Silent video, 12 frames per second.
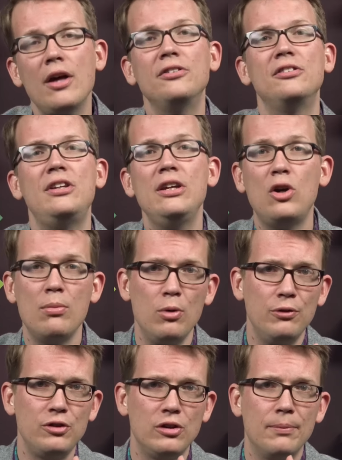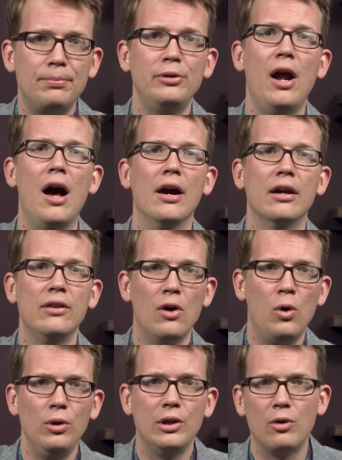Thus, Tycho moved to Prague in the
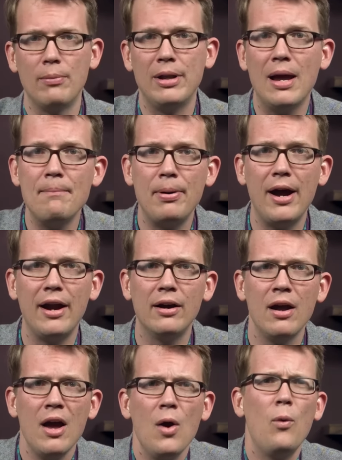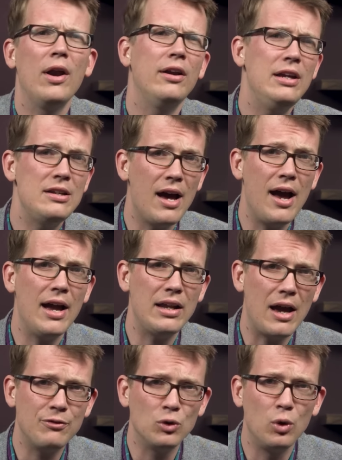Holy Roman Empire, where he died
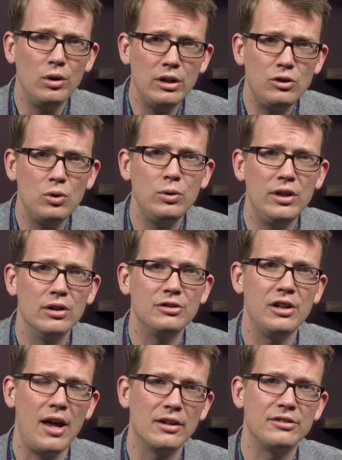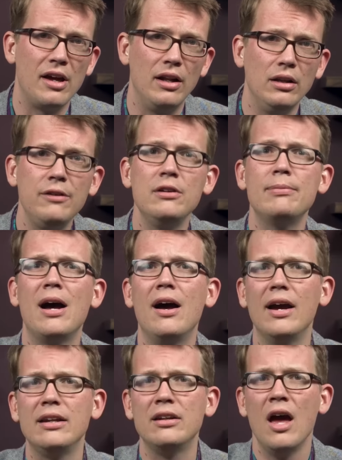after only two years in exile, leaving
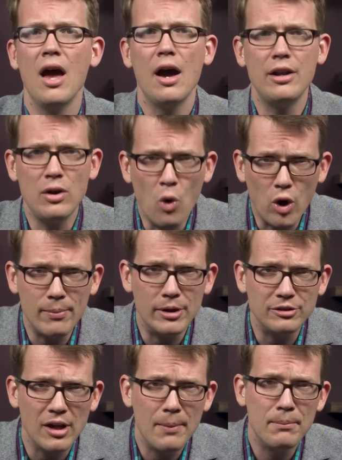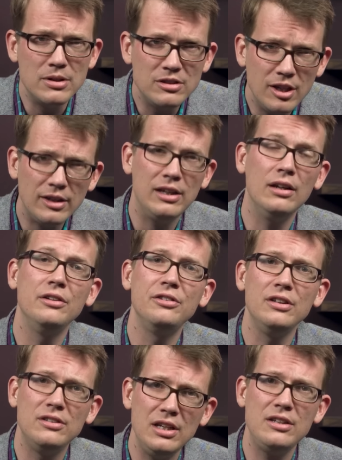behind an enormous,
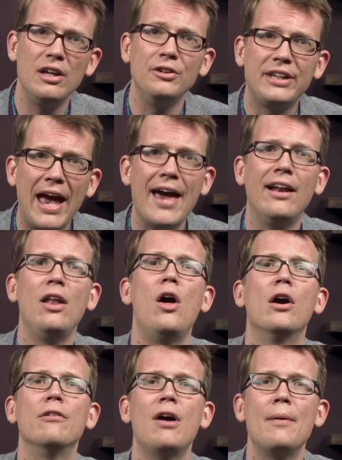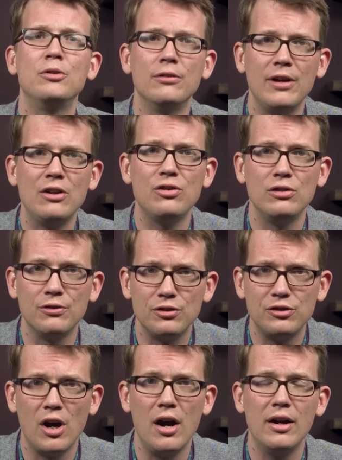meticulously detailed catalog of observations of
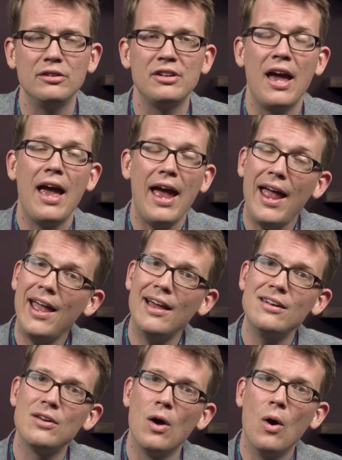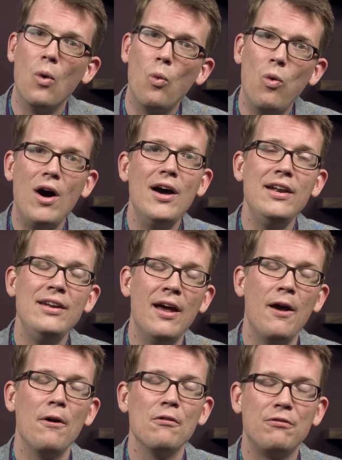stars and
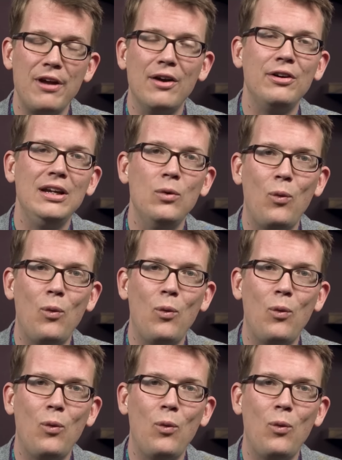one very